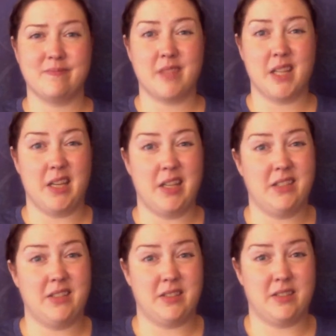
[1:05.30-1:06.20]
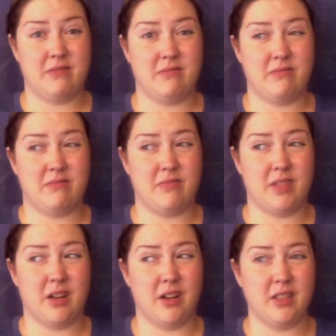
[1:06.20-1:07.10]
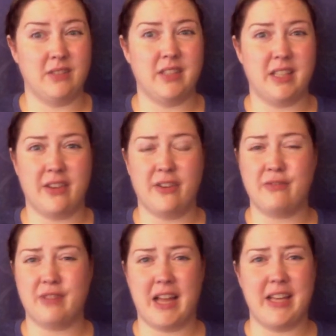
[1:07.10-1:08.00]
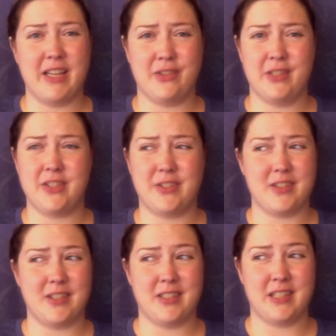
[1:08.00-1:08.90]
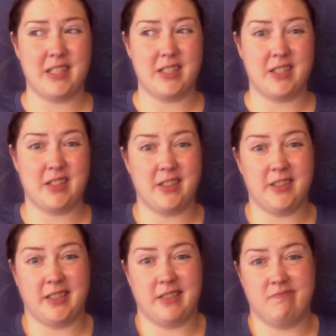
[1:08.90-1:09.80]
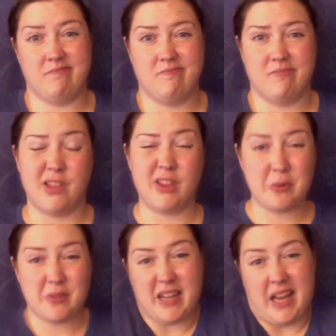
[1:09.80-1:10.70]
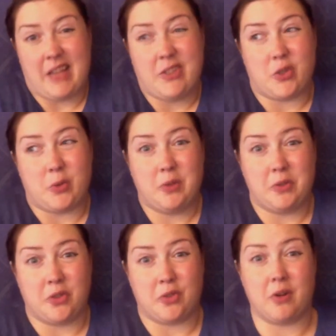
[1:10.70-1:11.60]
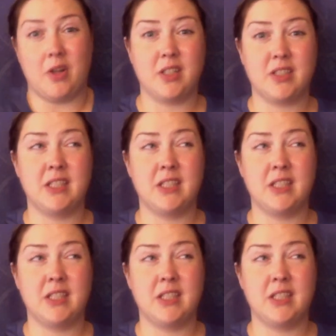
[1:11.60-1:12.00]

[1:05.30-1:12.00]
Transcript: And all of the other flying creatures looked at each other, and those that had shoulders shrugged.